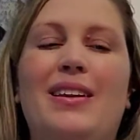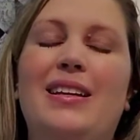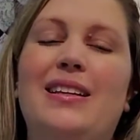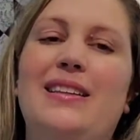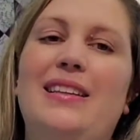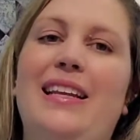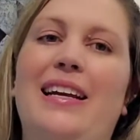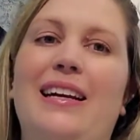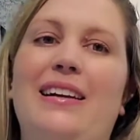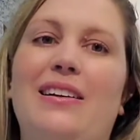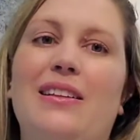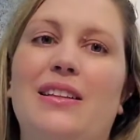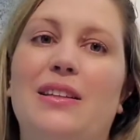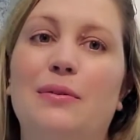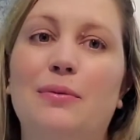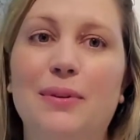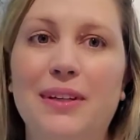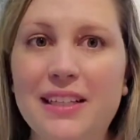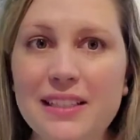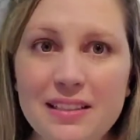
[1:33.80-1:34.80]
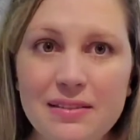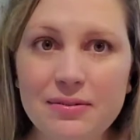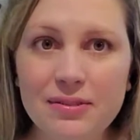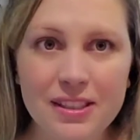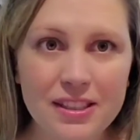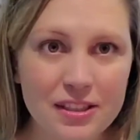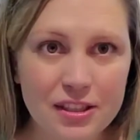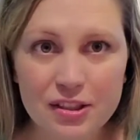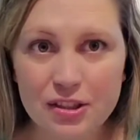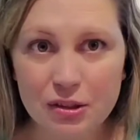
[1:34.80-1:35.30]
Now, the reason
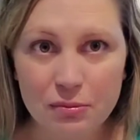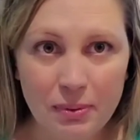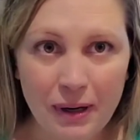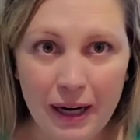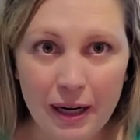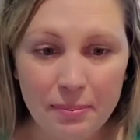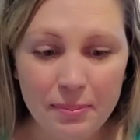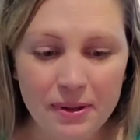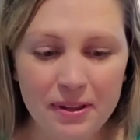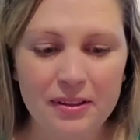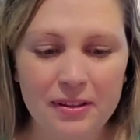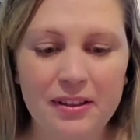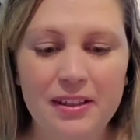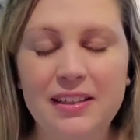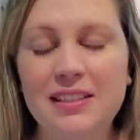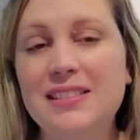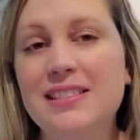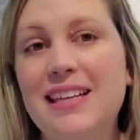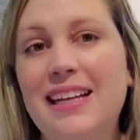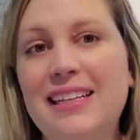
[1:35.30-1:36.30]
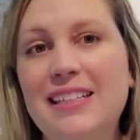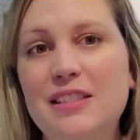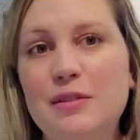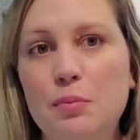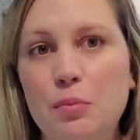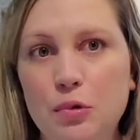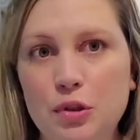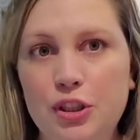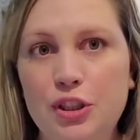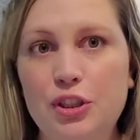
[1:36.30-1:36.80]
fleece is so popular is that it's
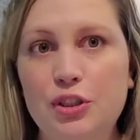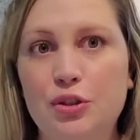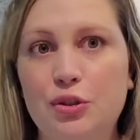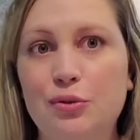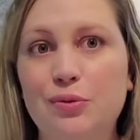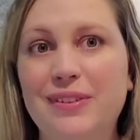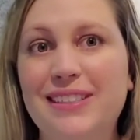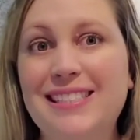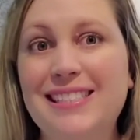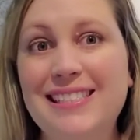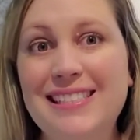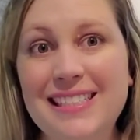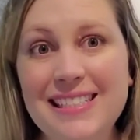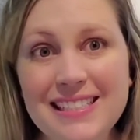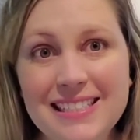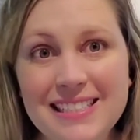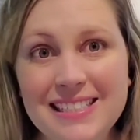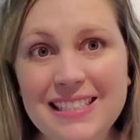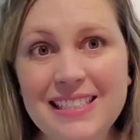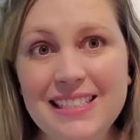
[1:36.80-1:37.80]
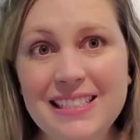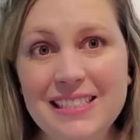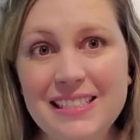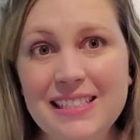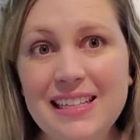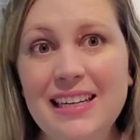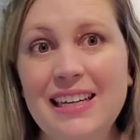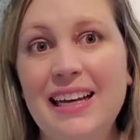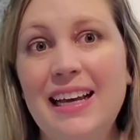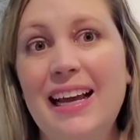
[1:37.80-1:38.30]
moisture
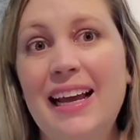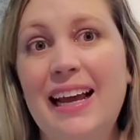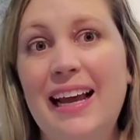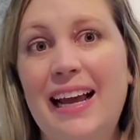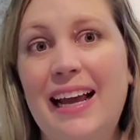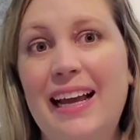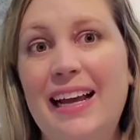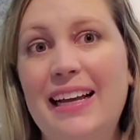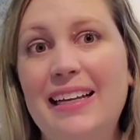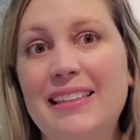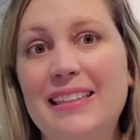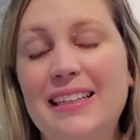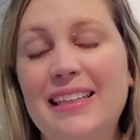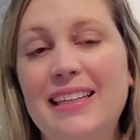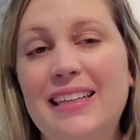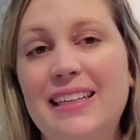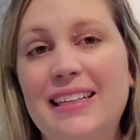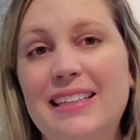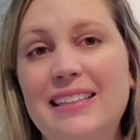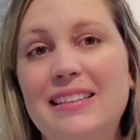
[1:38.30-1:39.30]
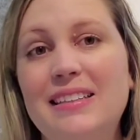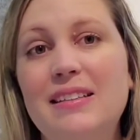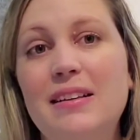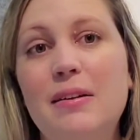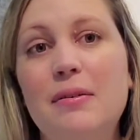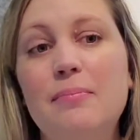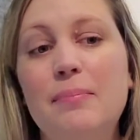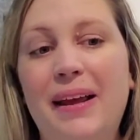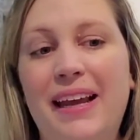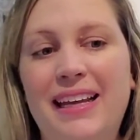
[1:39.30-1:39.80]
resistant and it
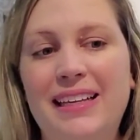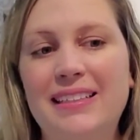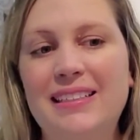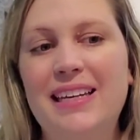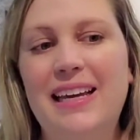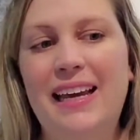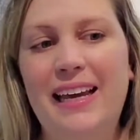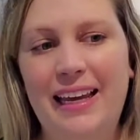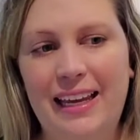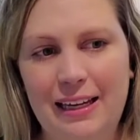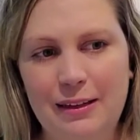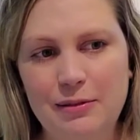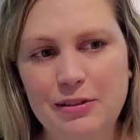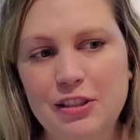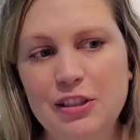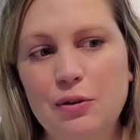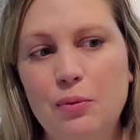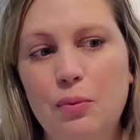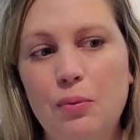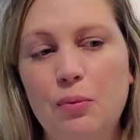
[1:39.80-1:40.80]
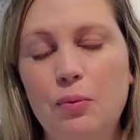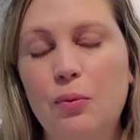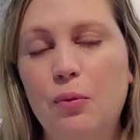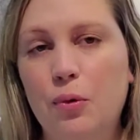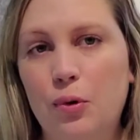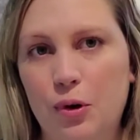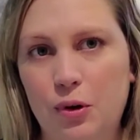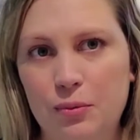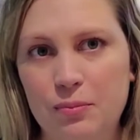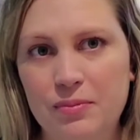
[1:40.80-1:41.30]
maintains
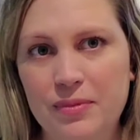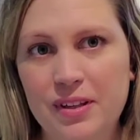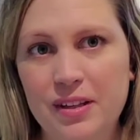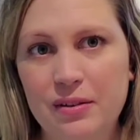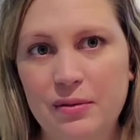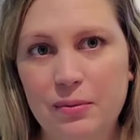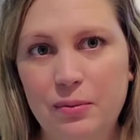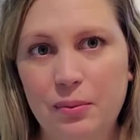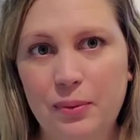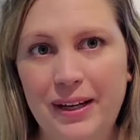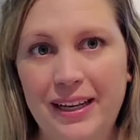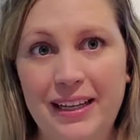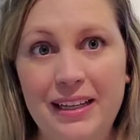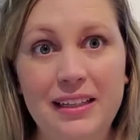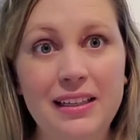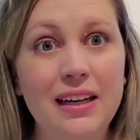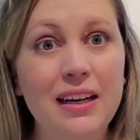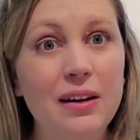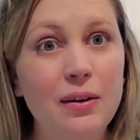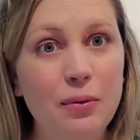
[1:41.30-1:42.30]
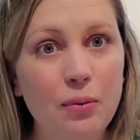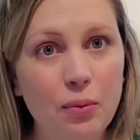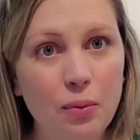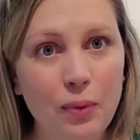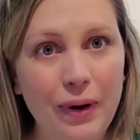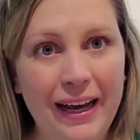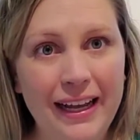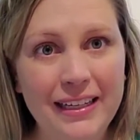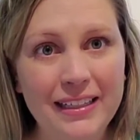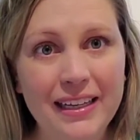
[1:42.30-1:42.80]
warmth when
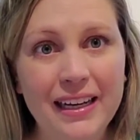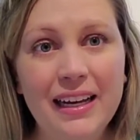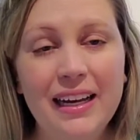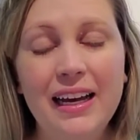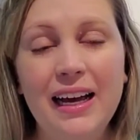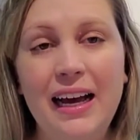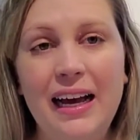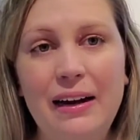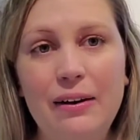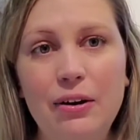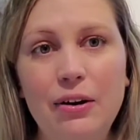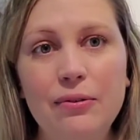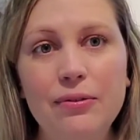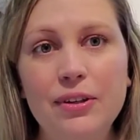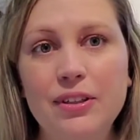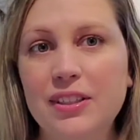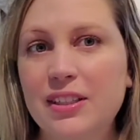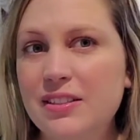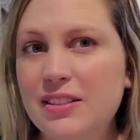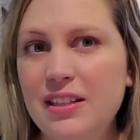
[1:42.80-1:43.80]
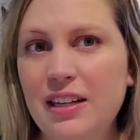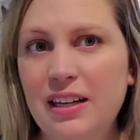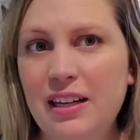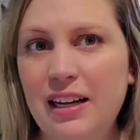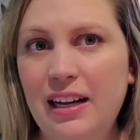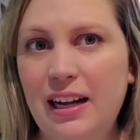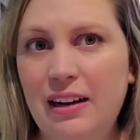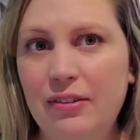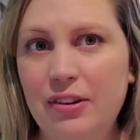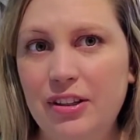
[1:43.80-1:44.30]
wet. However, it does not
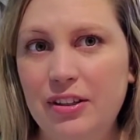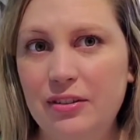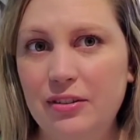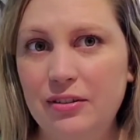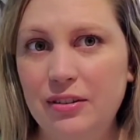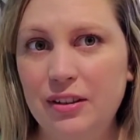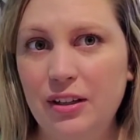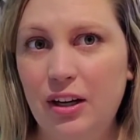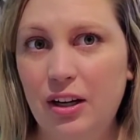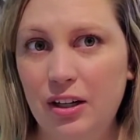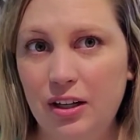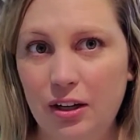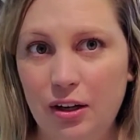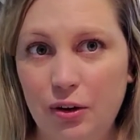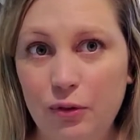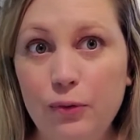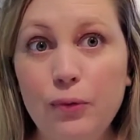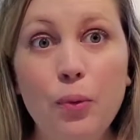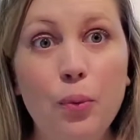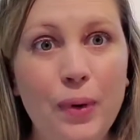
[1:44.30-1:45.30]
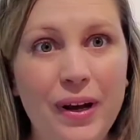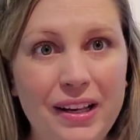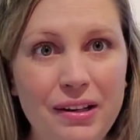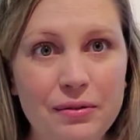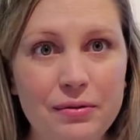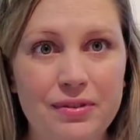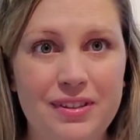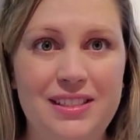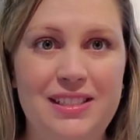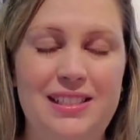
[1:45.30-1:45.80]
have a lot of
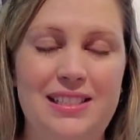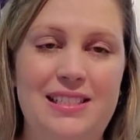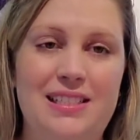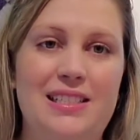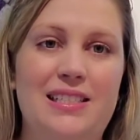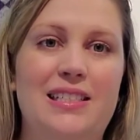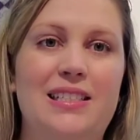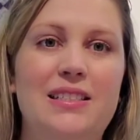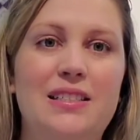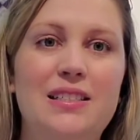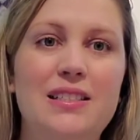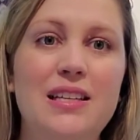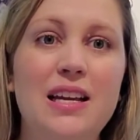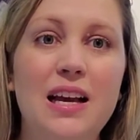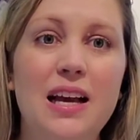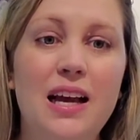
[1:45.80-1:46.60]
wind resistance,